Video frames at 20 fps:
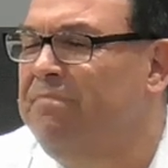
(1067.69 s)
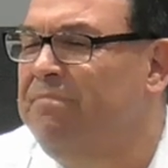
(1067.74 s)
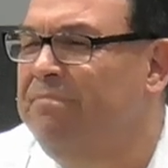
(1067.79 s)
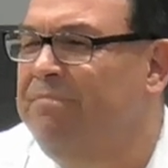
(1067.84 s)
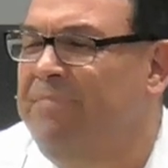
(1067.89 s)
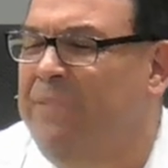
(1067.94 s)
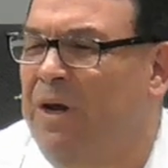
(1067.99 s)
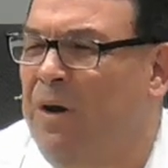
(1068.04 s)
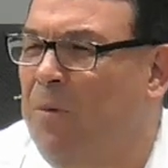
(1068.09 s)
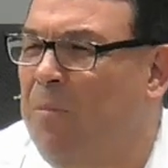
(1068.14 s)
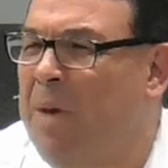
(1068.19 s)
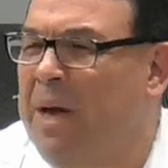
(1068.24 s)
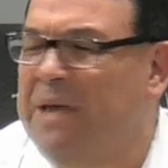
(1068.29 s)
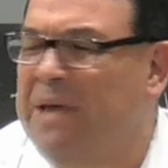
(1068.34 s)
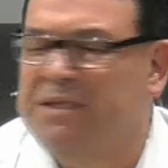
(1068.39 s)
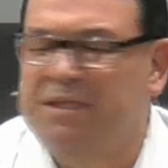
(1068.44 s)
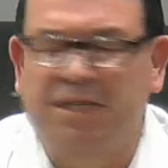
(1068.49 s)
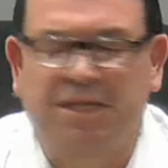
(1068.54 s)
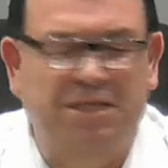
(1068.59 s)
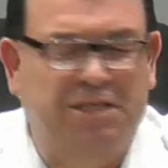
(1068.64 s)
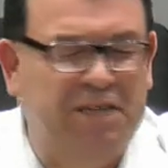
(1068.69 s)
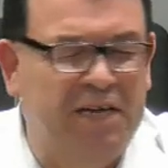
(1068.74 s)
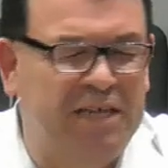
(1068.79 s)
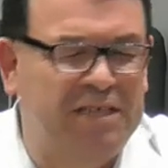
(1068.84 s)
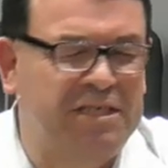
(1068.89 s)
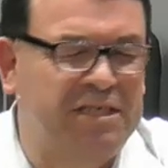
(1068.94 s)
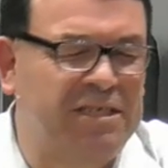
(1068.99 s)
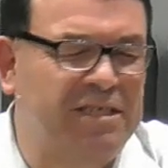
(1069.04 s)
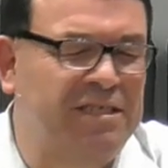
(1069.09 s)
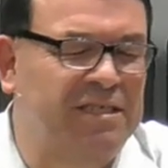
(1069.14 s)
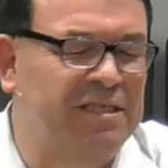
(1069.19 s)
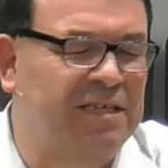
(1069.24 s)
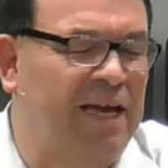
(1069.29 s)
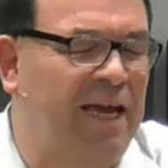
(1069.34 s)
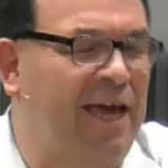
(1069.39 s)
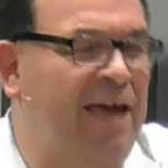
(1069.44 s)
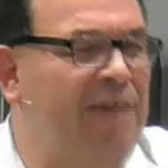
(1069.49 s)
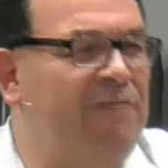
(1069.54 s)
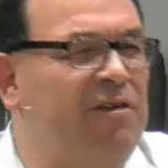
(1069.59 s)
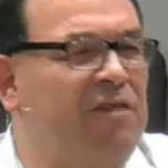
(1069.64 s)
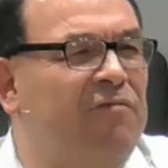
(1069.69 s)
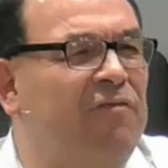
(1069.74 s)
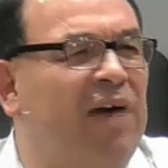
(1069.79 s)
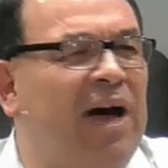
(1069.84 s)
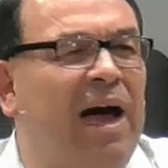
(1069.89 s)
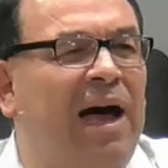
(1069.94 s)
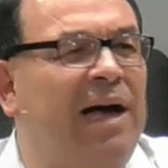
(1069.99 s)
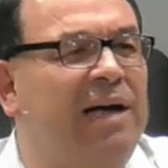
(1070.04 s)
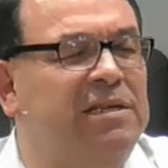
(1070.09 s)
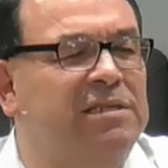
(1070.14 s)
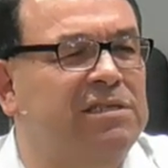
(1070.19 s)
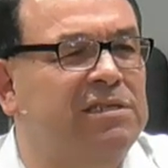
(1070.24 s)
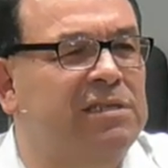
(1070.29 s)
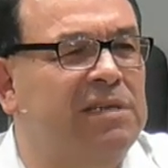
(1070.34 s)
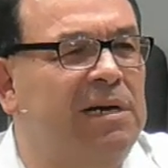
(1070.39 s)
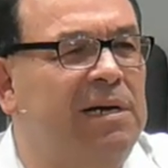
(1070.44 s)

you know, make suggestions and give advice.